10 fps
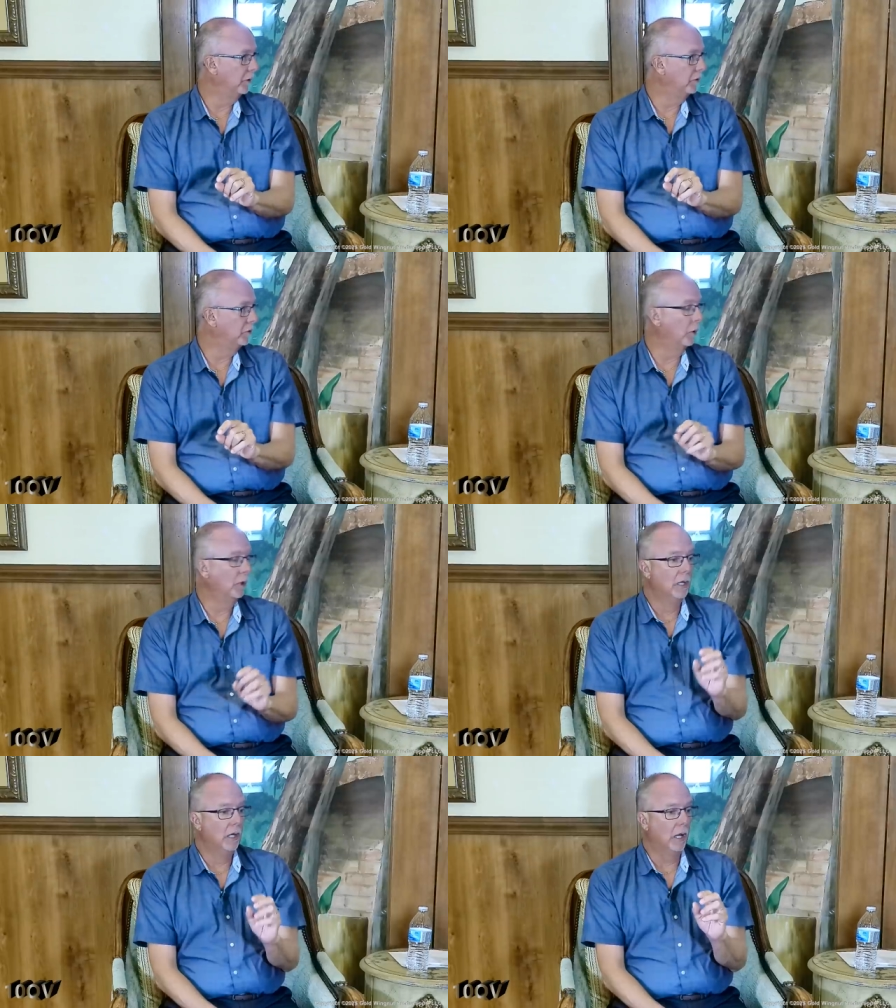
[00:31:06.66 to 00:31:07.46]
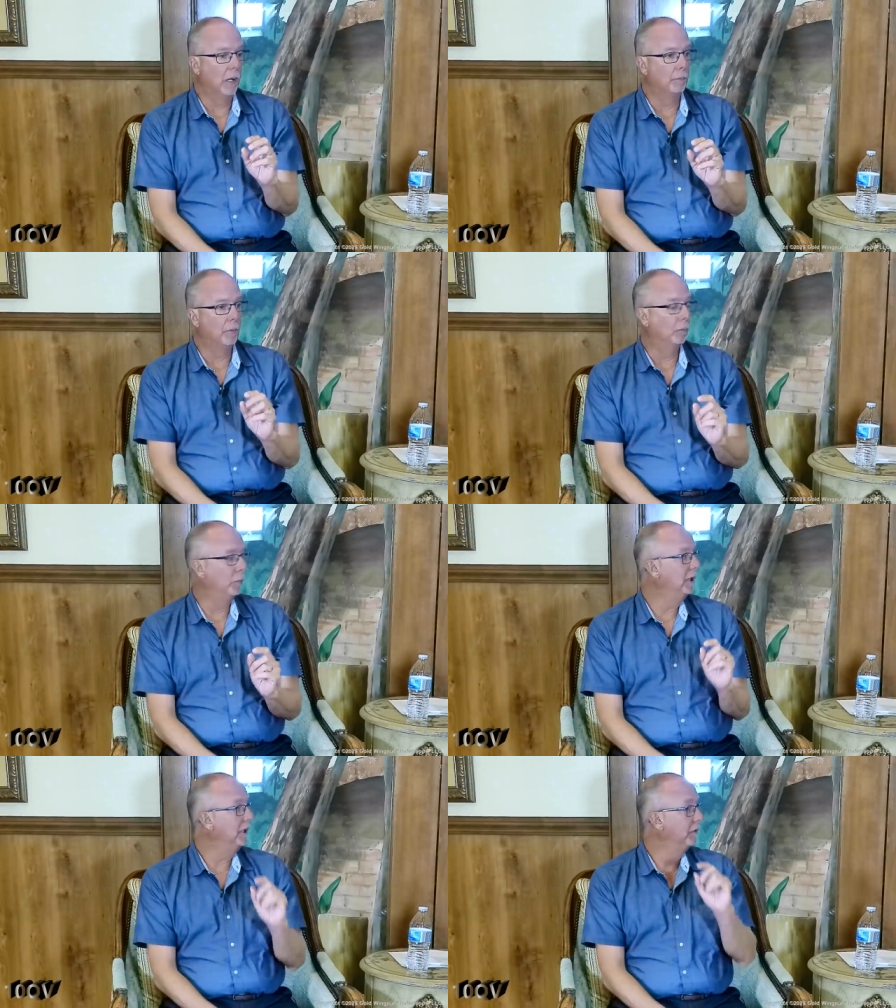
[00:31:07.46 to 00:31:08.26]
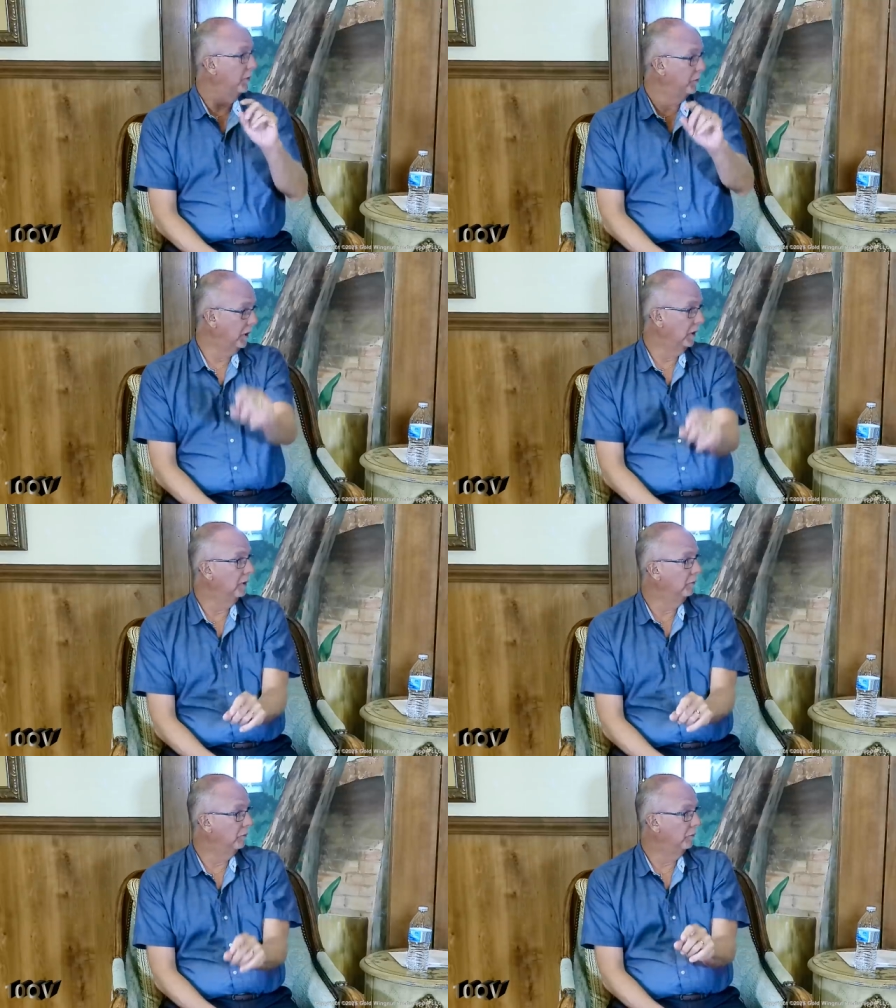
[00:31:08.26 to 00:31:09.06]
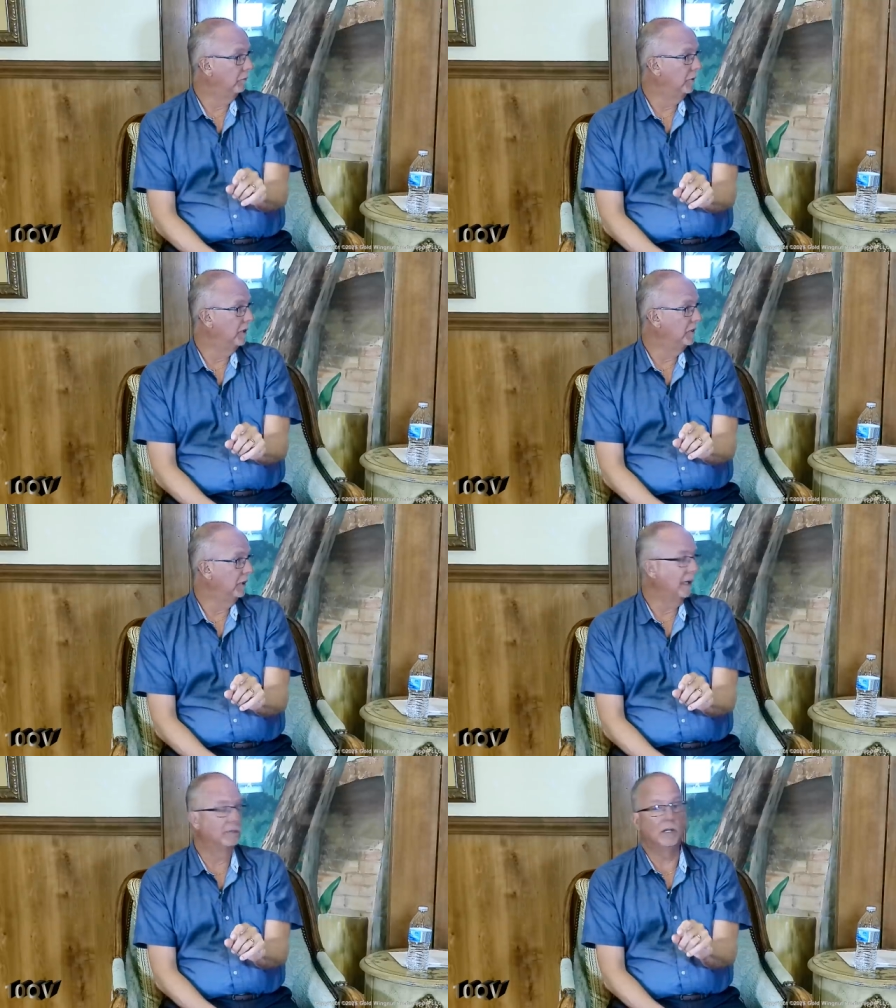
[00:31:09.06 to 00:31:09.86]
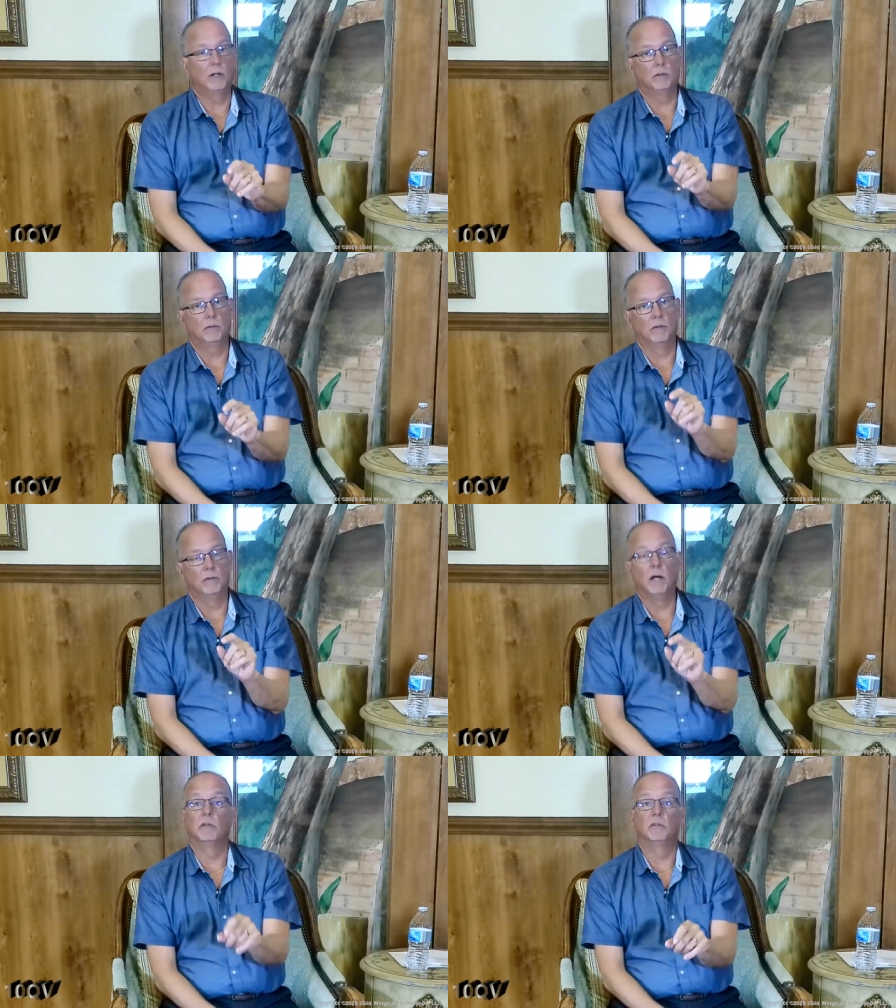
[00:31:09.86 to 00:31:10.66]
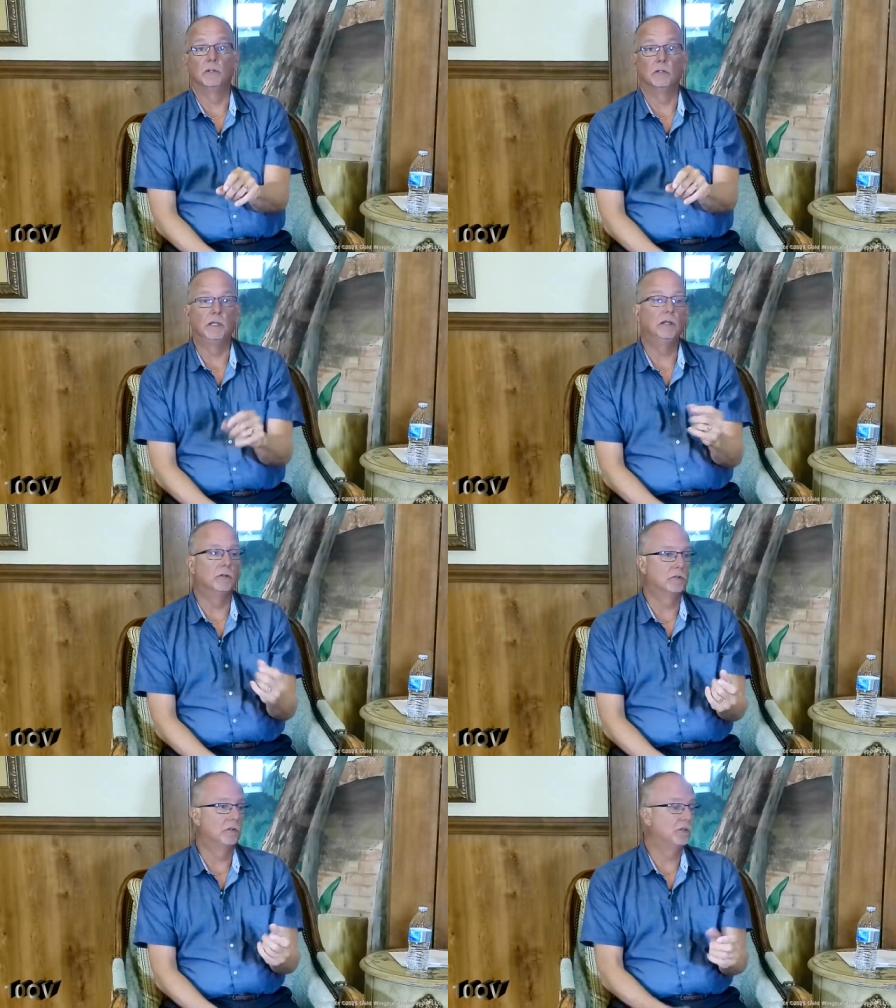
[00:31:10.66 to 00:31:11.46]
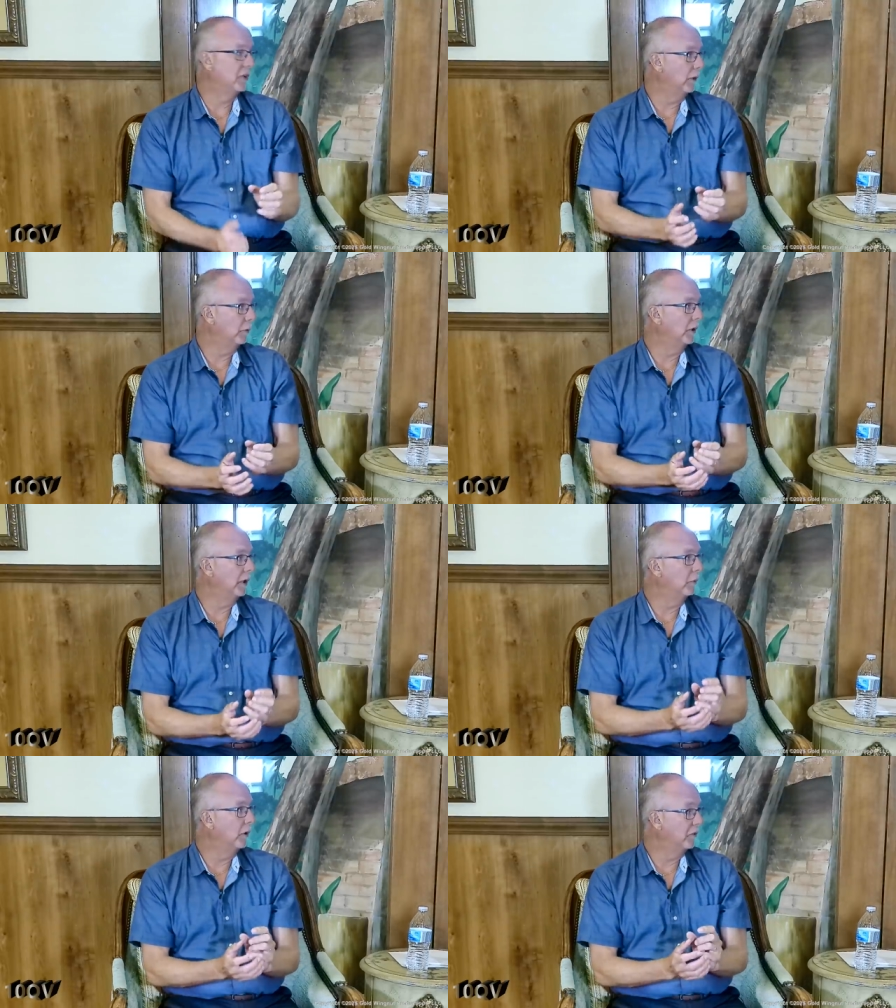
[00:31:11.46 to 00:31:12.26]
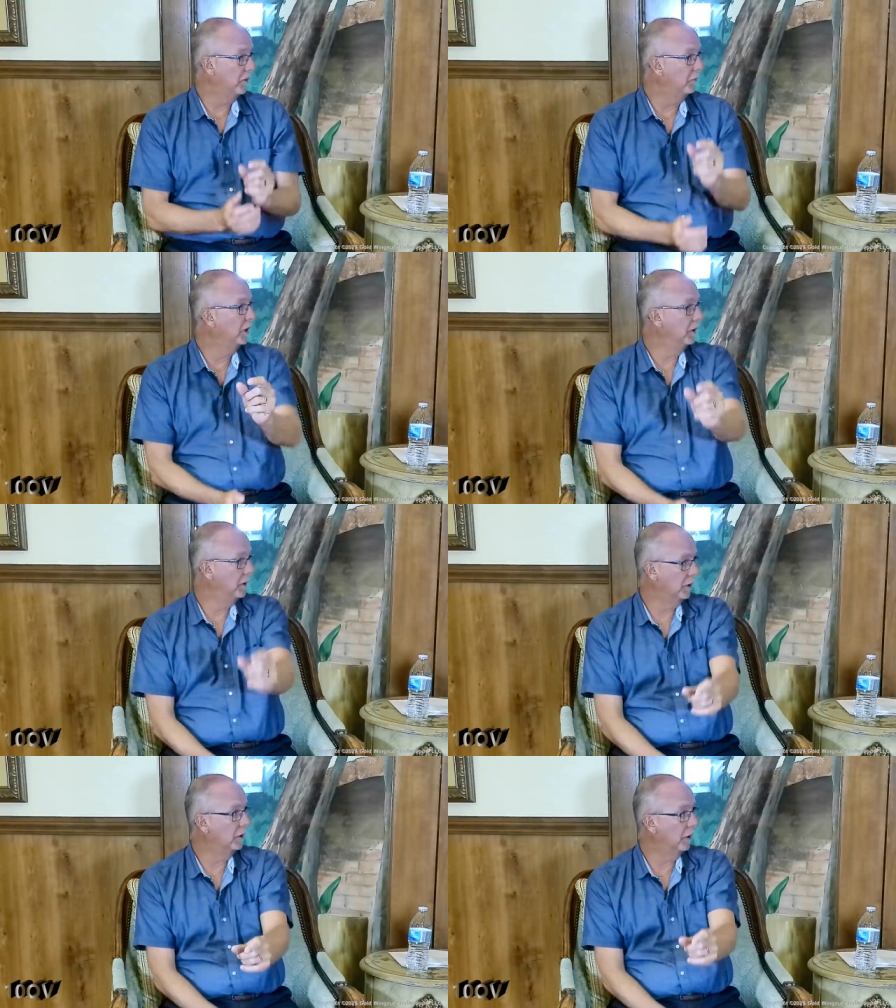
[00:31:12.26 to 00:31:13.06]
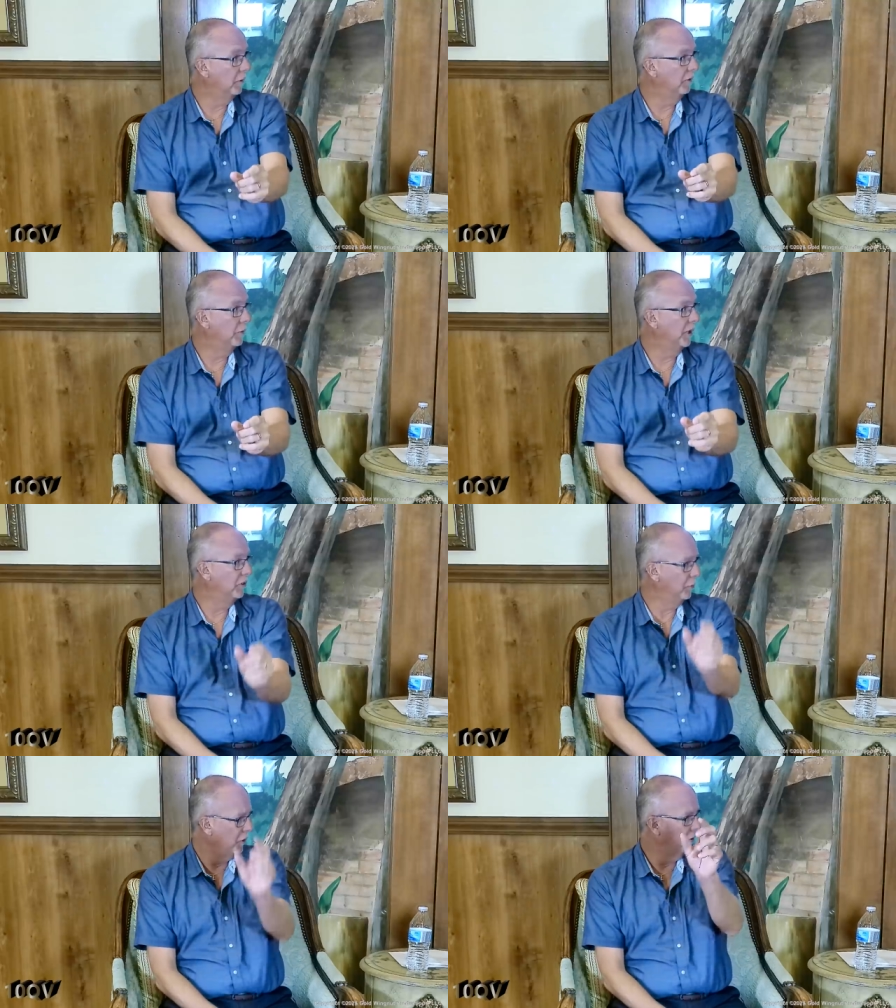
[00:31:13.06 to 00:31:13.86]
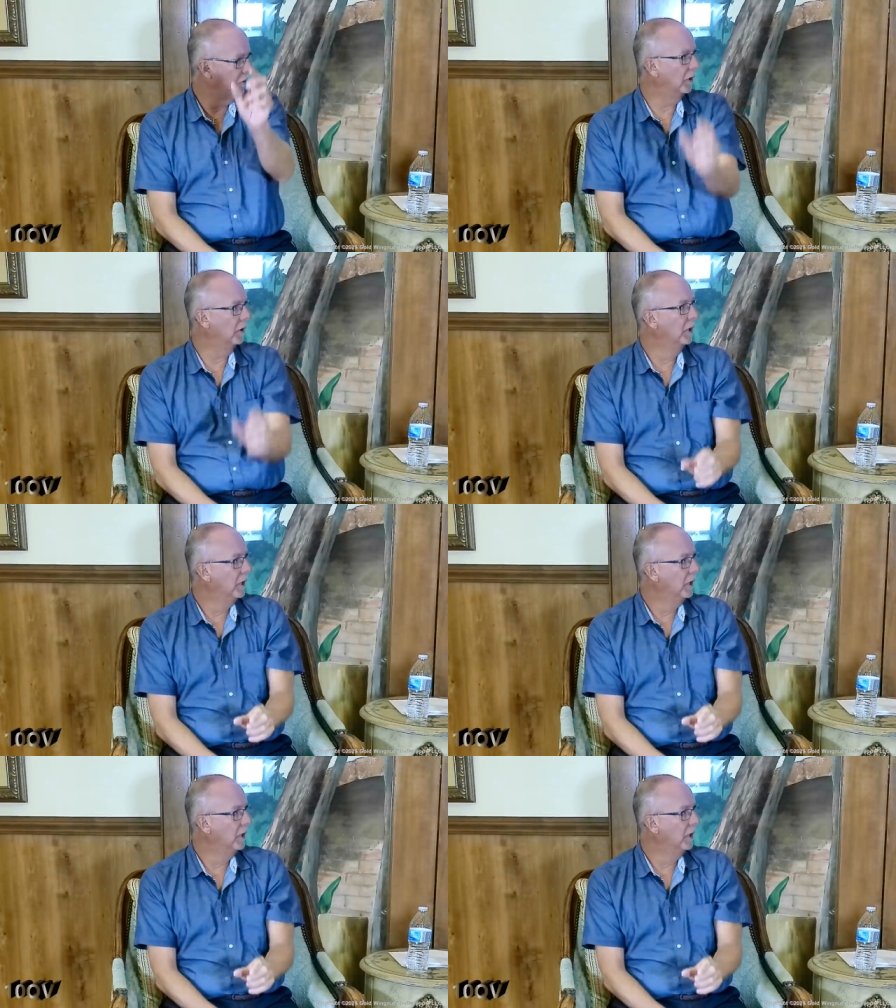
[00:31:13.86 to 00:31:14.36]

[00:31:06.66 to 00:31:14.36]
So, but we leave it up to the resident lifestyle volunteer leaders to decide whether they want to submit their club information, which is in